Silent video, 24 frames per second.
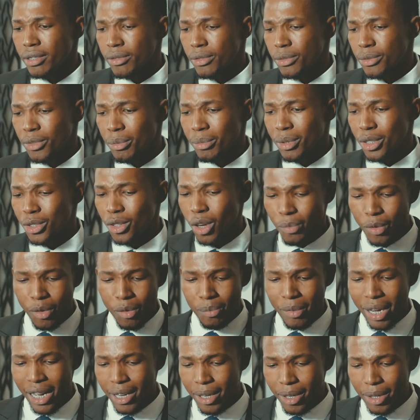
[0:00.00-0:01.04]
from the top of
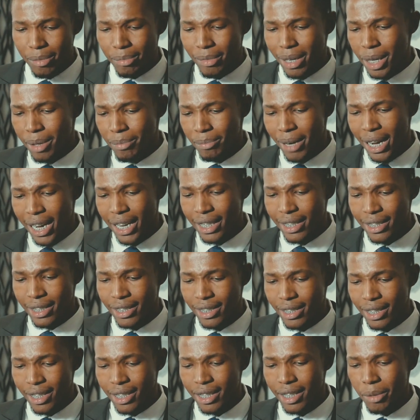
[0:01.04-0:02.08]
my
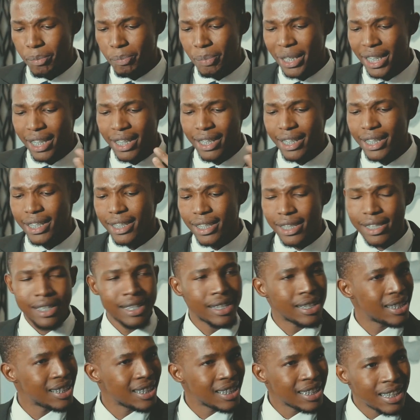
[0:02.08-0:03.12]
mind,
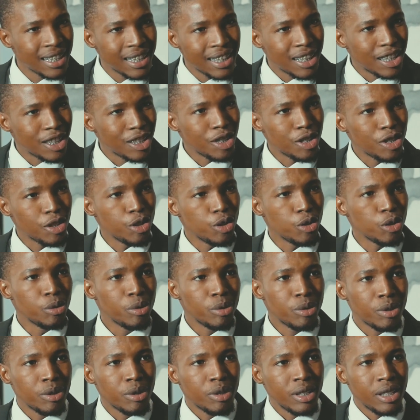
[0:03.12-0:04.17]
picnics,
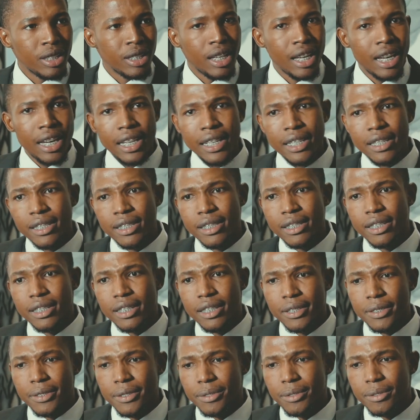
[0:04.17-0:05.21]
and
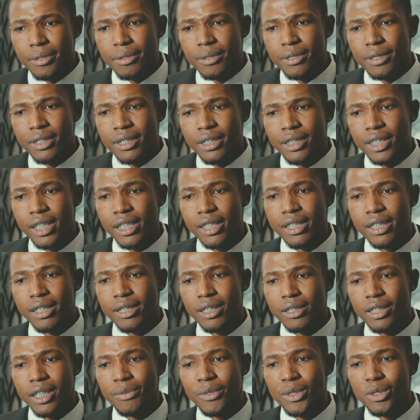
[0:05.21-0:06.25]
just
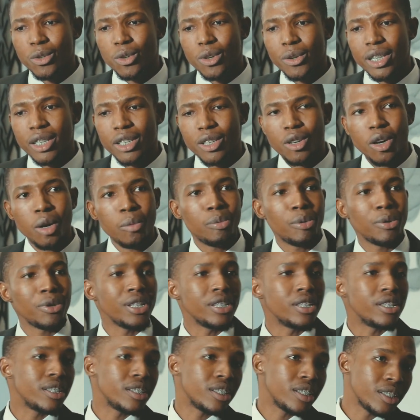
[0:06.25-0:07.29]
even going
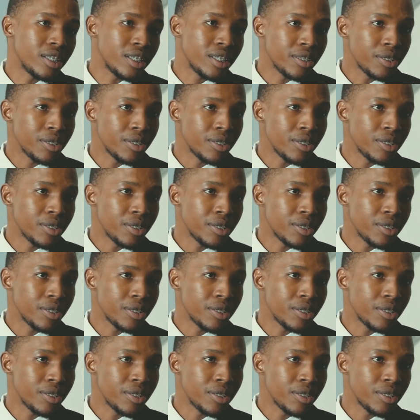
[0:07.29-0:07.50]
corporate.